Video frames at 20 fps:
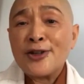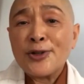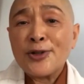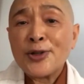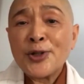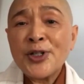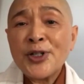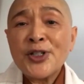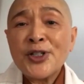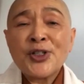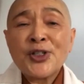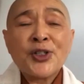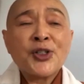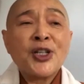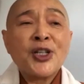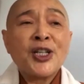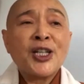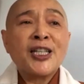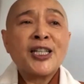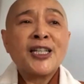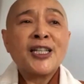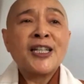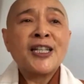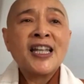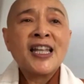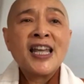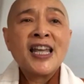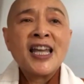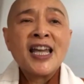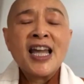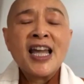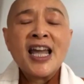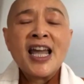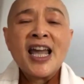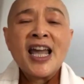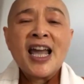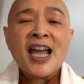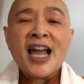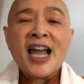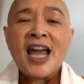Christian,
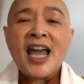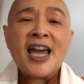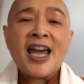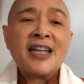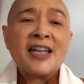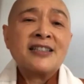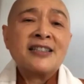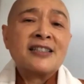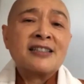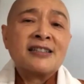and